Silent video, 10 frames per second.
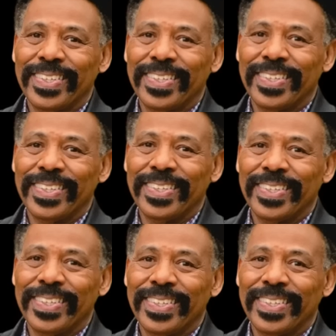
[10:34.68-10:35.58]

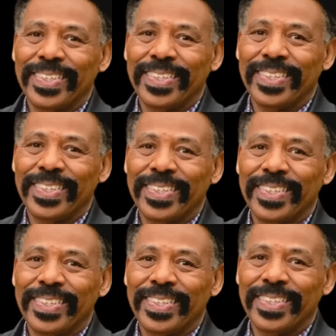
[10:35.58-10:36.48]

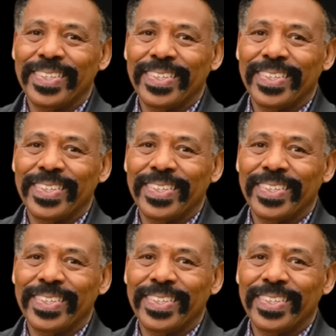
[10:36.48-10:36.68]
(no one is talking)